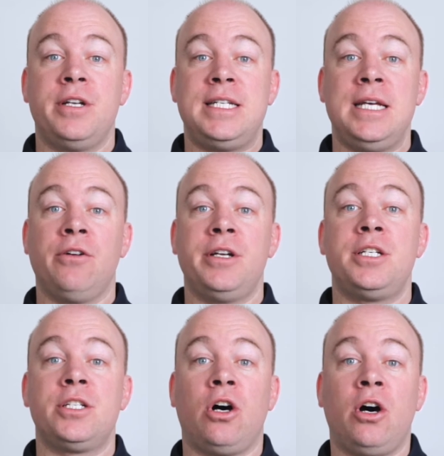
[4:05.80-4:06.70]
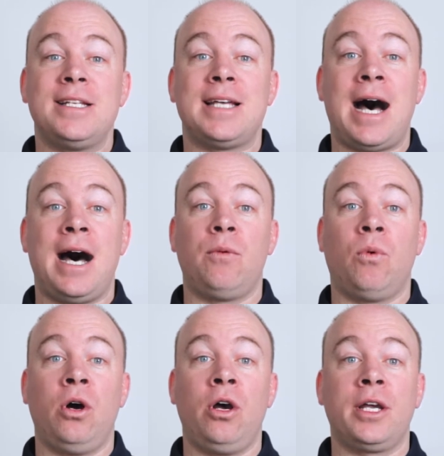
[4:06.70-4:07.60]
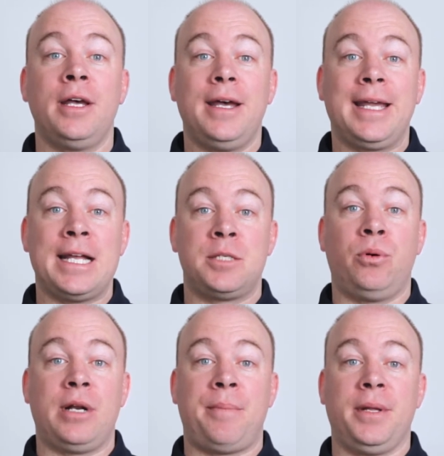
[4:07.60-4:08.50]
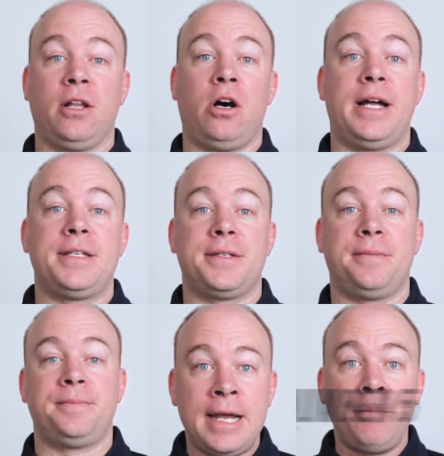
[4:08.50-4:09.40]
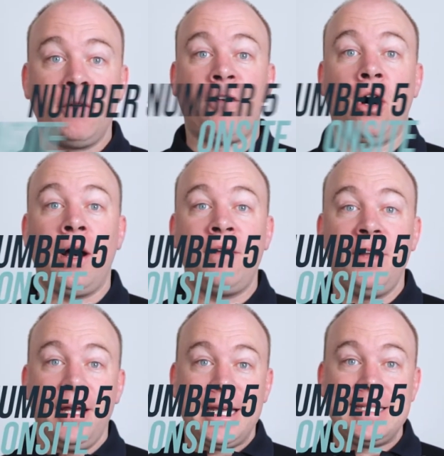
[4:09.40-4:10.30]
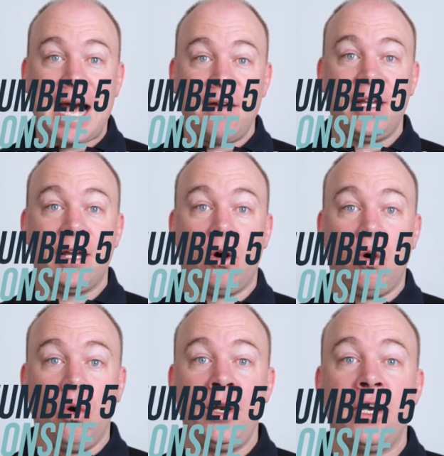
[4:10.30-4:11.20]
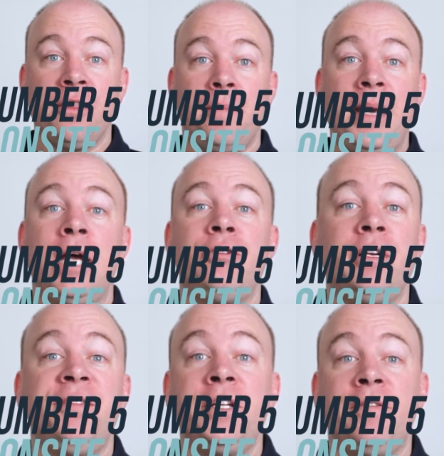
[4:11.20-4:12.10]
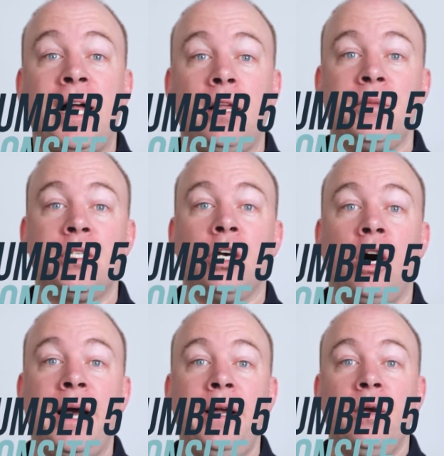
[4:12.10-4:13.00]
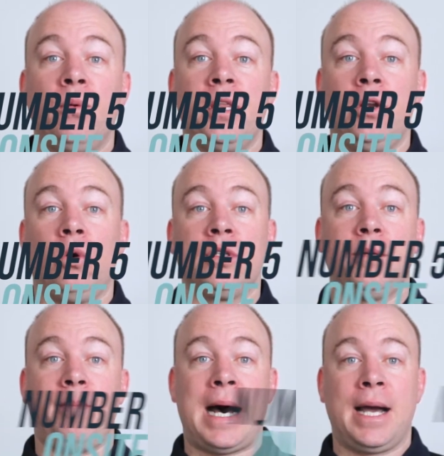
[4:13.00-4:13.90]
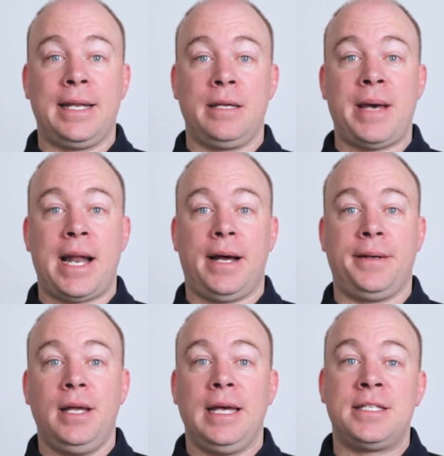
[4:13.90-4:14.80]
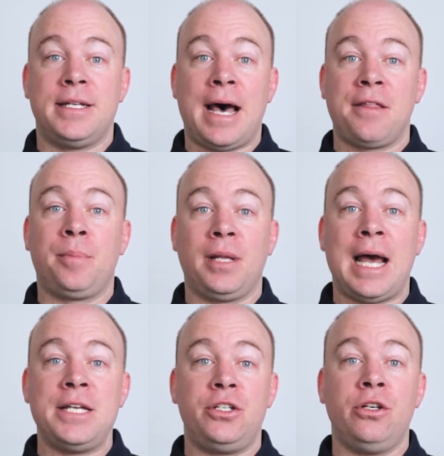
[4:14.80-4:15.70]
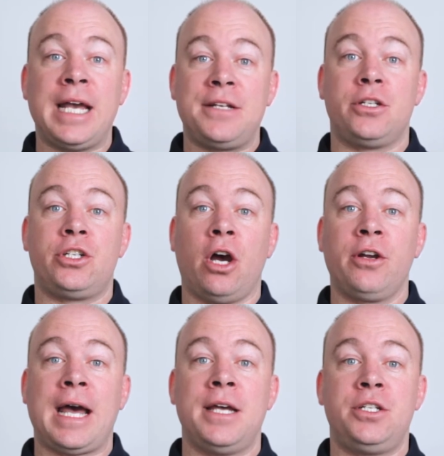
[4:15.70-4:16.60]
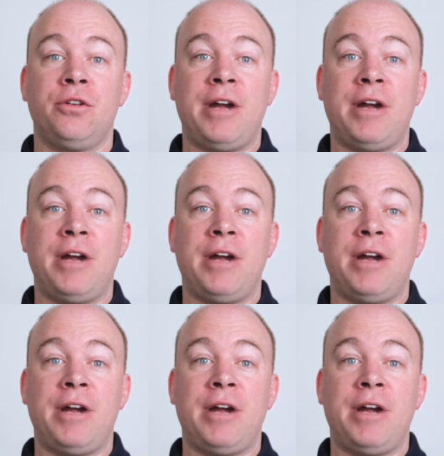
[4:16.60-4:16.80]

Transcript: interior designer's hard work gets put up in lights. Number 5 is having a hoarding on the boundary of your development site with an awesome marketing banner. It's another place you get to showcase your